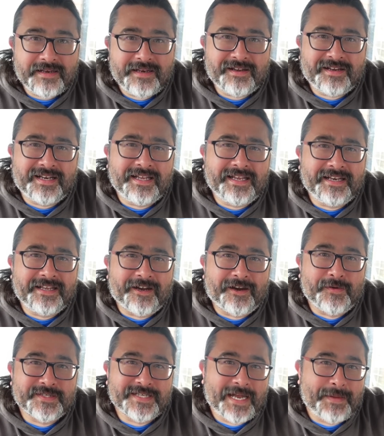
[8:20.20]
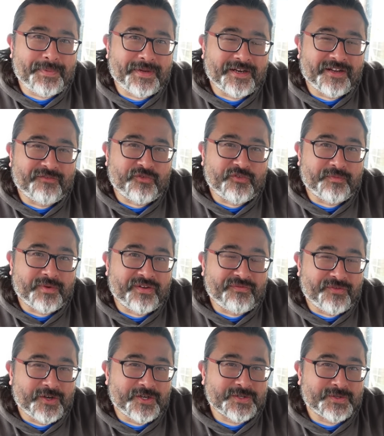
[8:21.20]
Now clearly I was happy enough with my
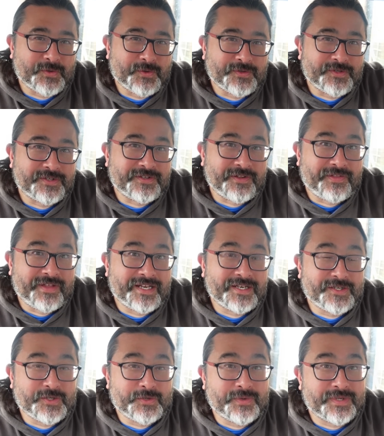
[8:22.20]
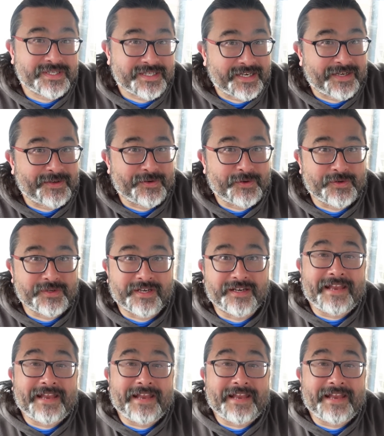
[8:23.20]
first order to then do a second order.